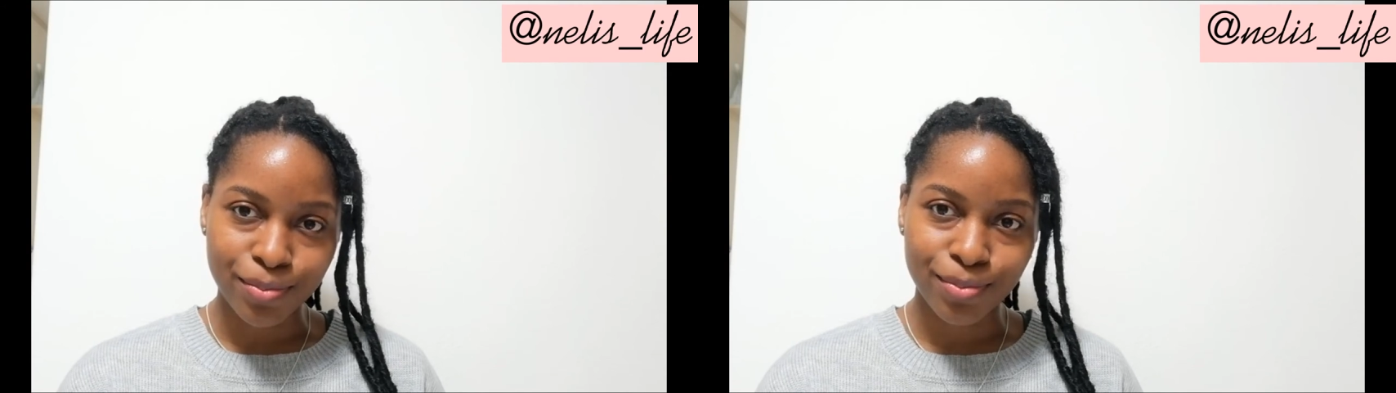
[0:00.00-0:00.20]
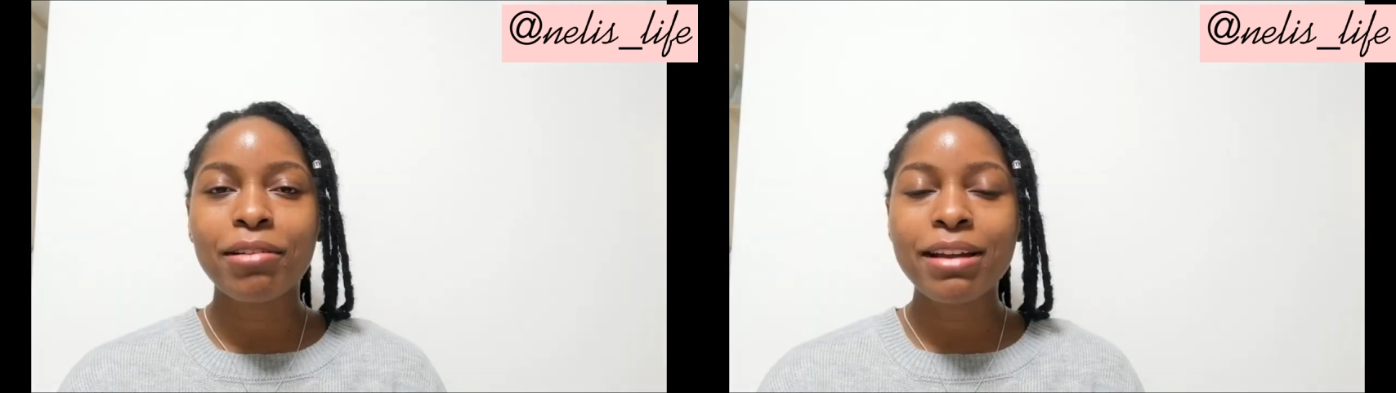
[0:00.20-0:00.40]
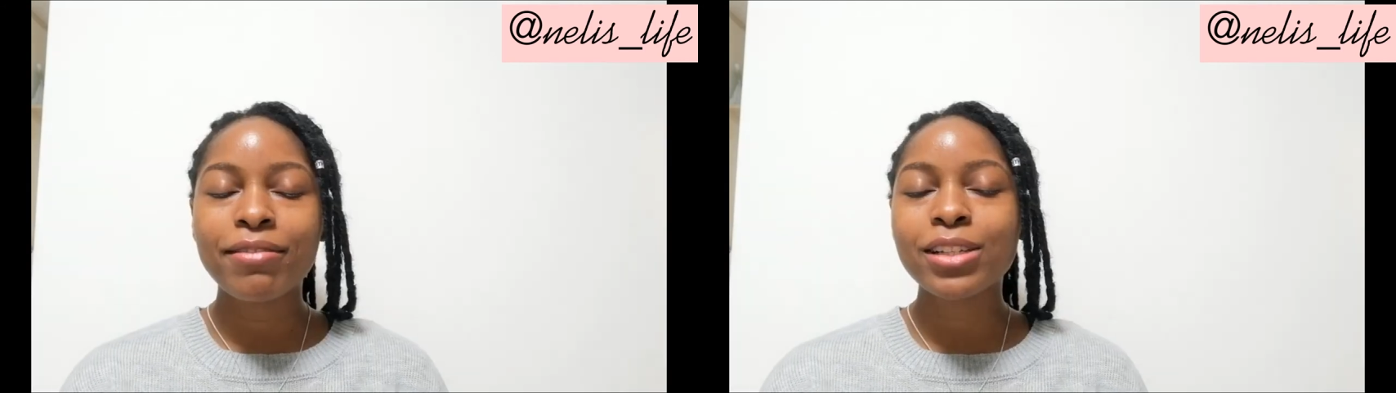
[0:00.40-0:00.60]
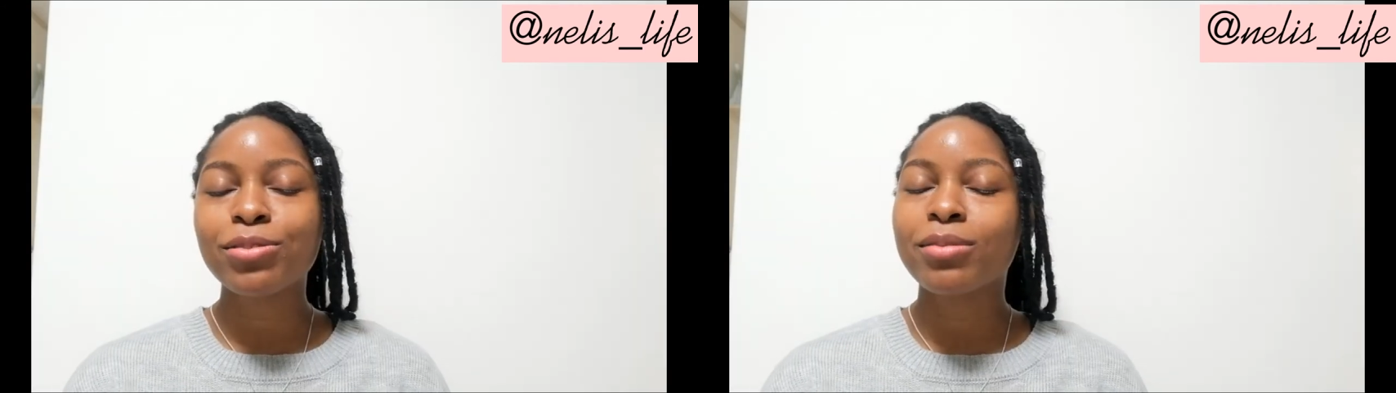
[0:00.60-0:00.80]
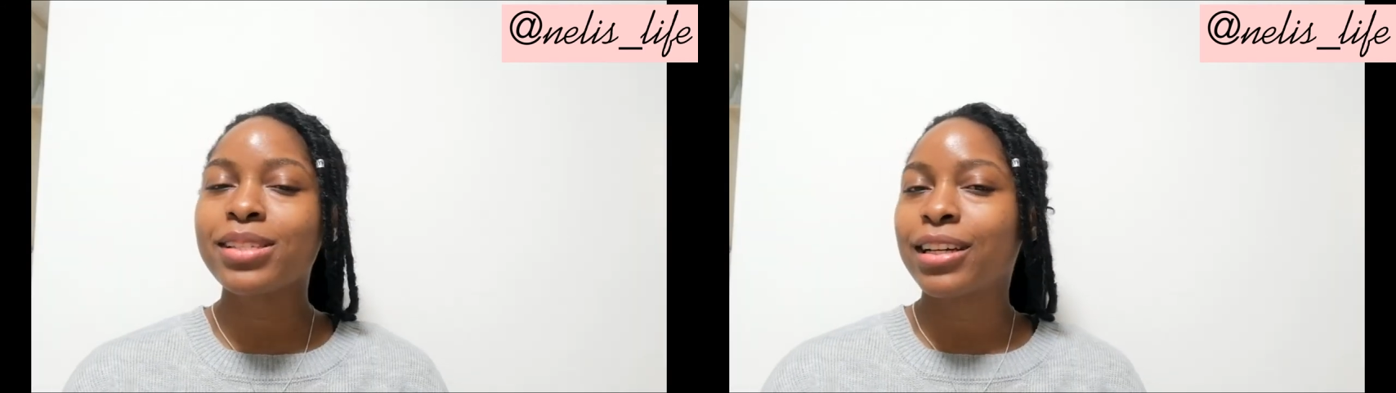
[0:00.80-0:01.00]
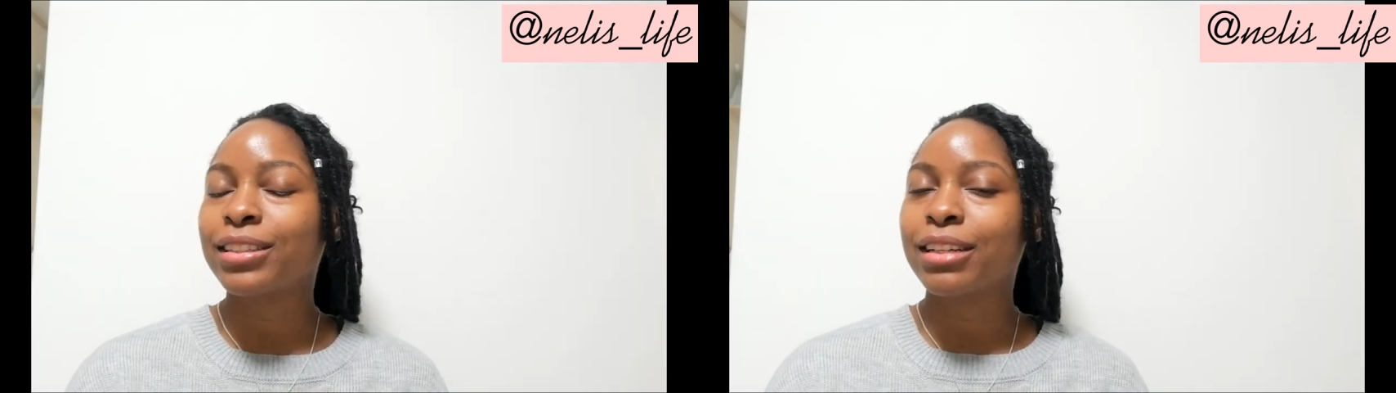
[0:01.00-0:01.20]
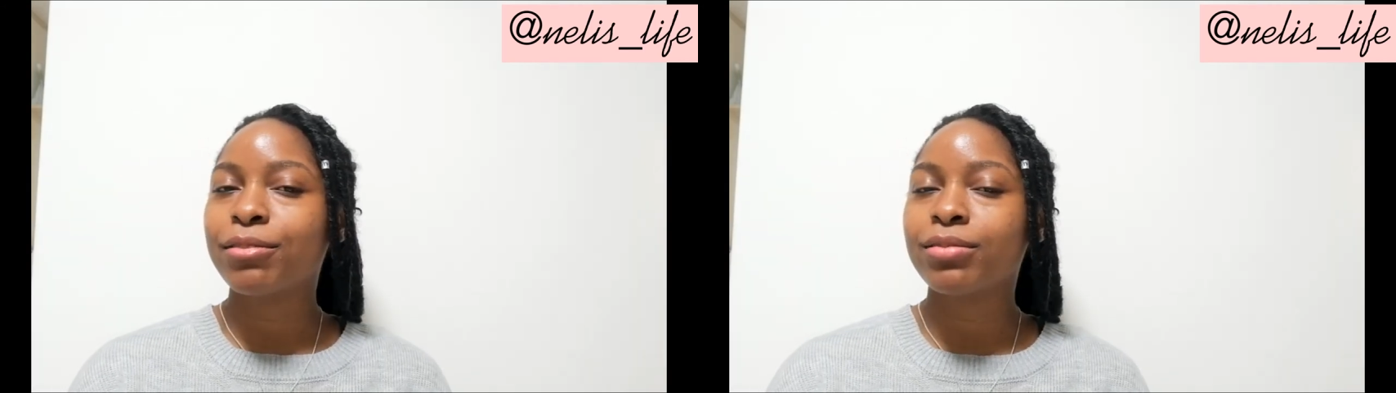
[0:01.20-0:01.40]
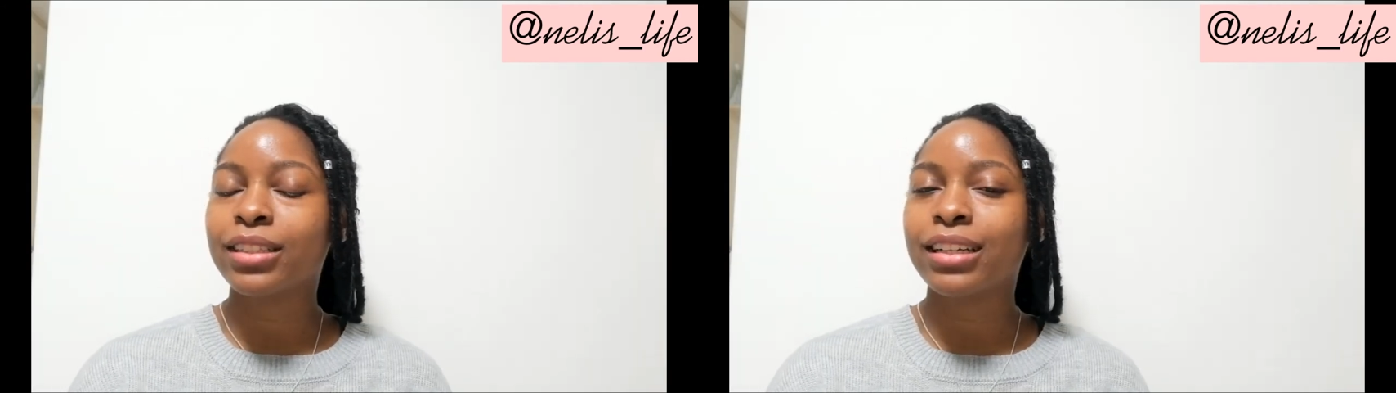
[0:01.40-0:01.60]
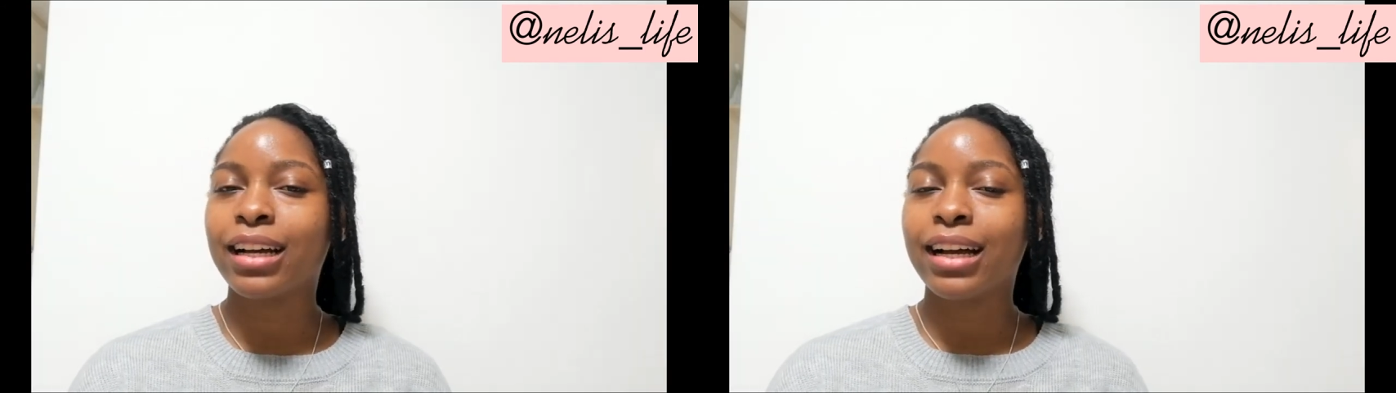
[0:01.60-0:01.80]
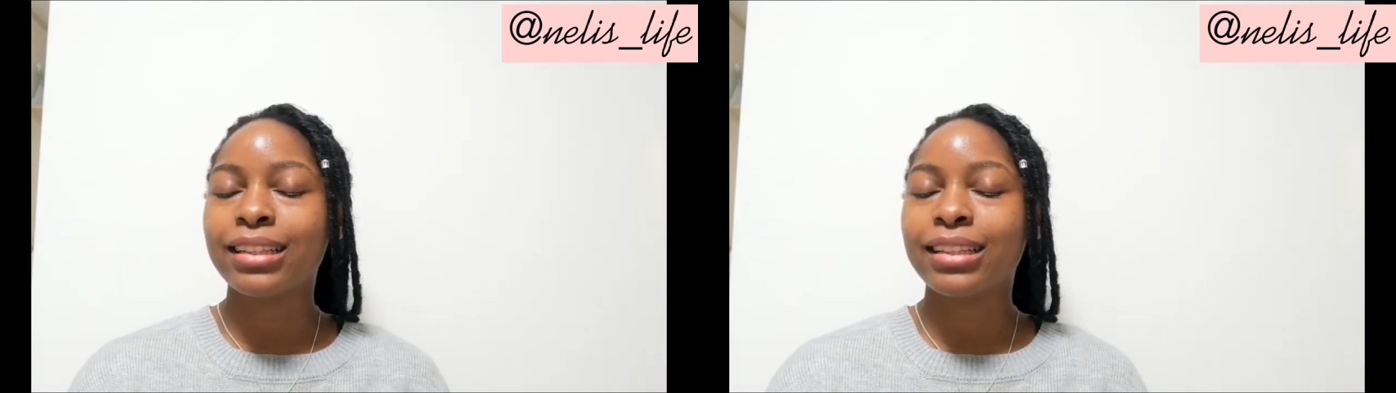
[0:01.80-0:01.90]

Arrivals from South Africa